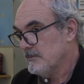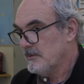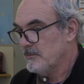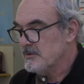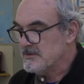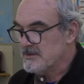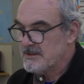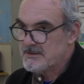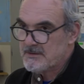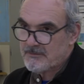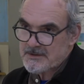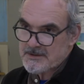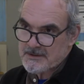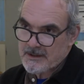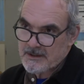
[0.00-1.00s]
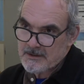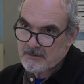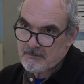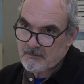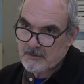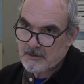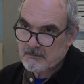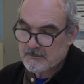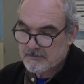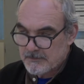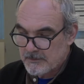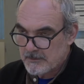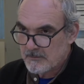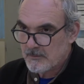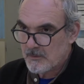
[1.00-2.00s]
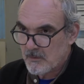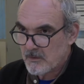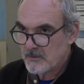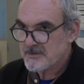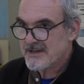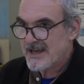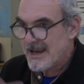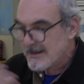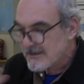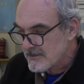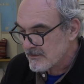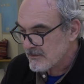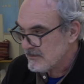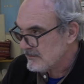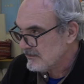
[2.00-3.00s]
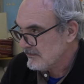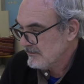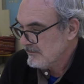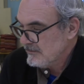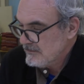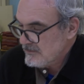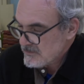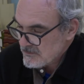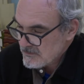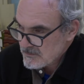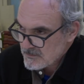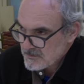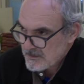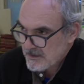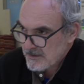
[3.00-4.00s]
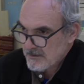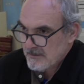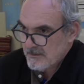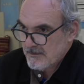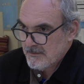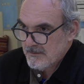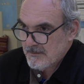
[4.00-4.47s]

I wouldn't say sophisticated, but the more technical tools like